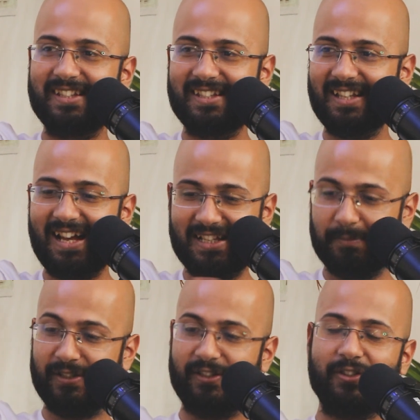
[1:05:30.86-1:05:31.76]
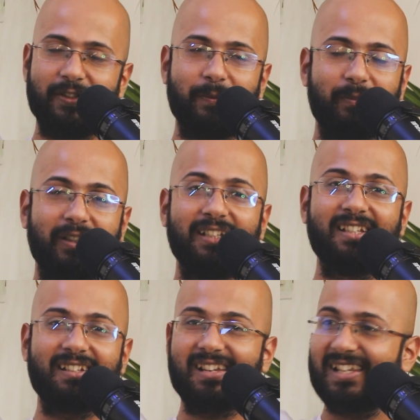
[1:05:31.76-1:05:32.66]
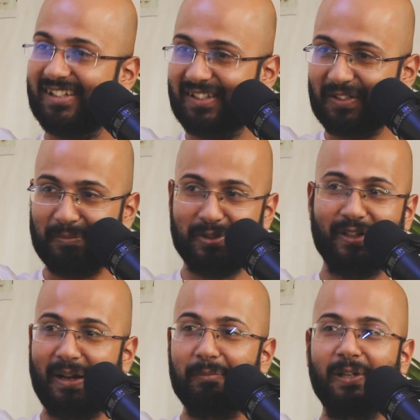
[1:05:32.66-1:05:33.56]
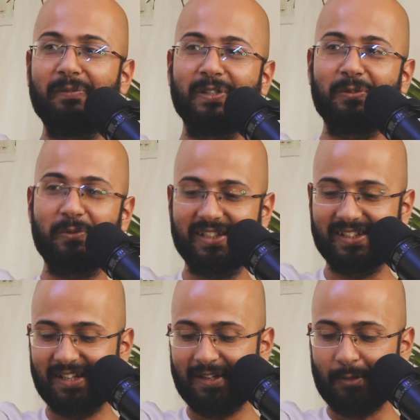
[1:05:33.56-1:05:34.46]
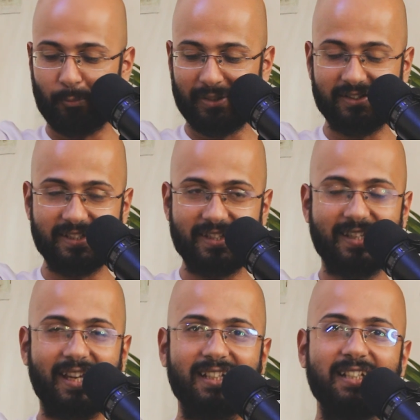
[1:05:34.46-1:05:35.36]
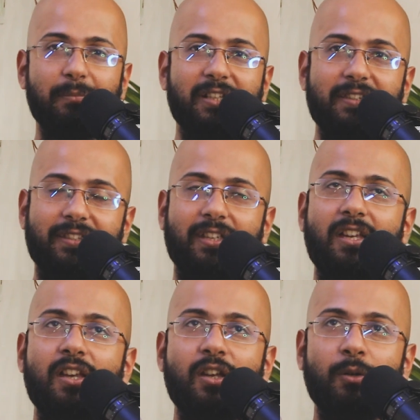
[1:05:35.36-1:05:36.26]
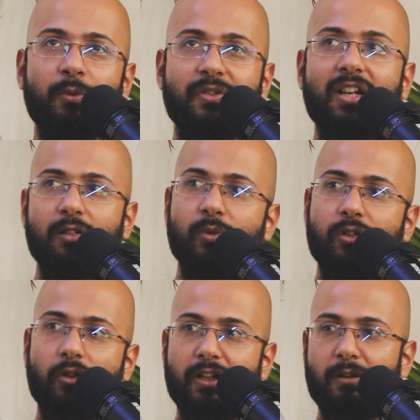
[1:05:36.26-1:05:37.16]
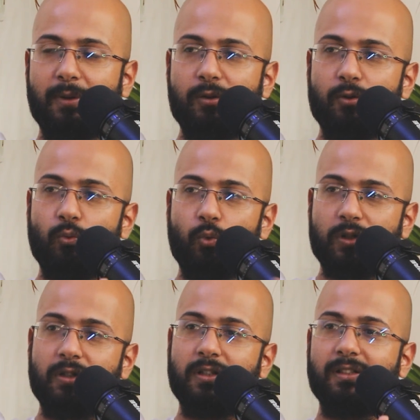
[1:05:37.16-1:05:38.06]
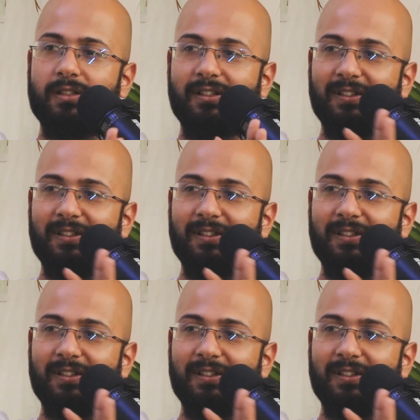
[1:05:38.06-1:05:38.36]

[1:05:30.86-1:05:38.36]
This has been such a great conversation, and I'm loving the way where this is headed, because we started with talking about what